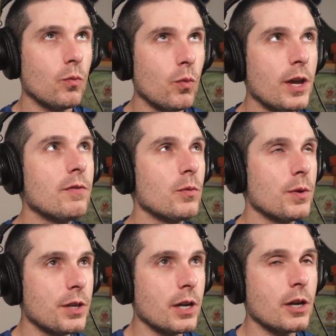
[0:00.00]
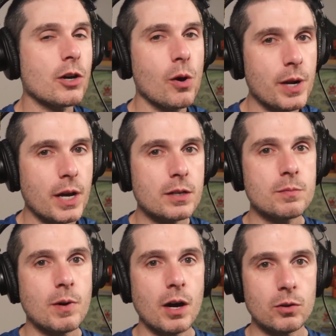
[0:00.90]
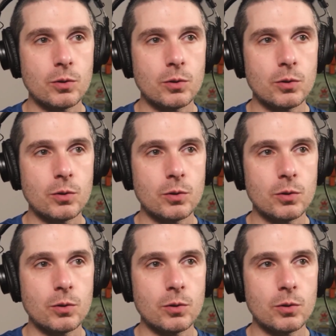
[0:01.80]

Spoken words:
even with like a Codex model